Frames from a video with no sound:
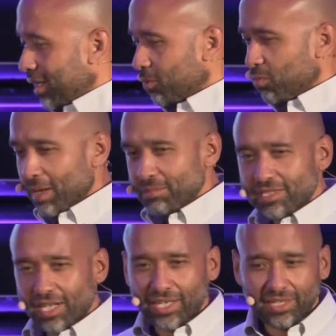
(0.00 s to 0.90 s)

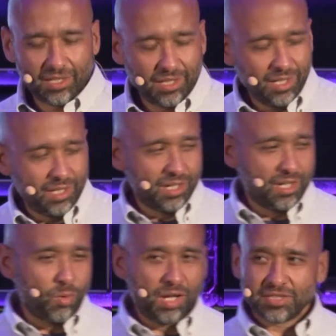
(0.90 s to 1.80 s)
website
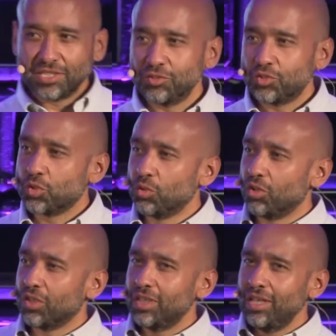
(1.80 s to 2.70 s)
while still in
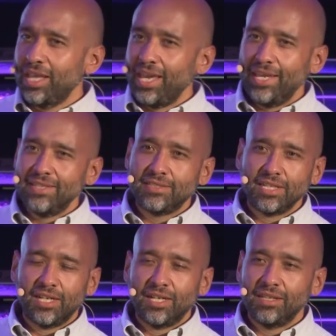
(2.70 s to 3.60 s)
school, and
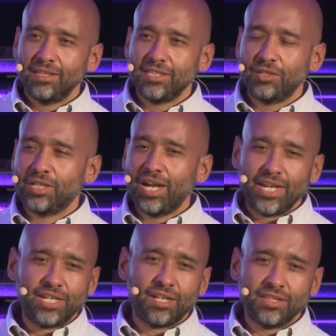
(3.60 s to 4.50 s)
got
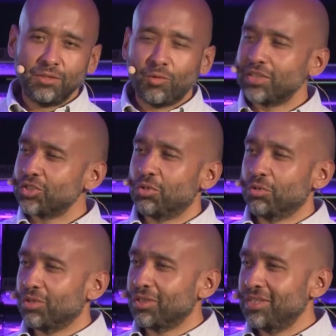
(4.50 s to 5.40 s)
it on the What's
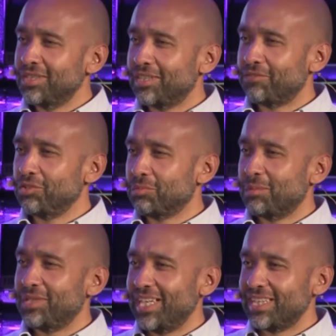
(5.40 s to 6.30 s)
Cool, if you
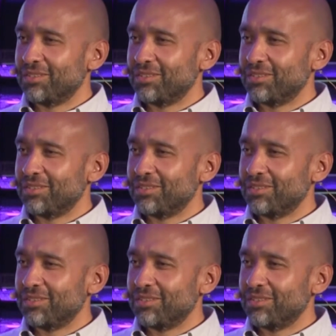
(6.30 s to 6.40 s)
remember that.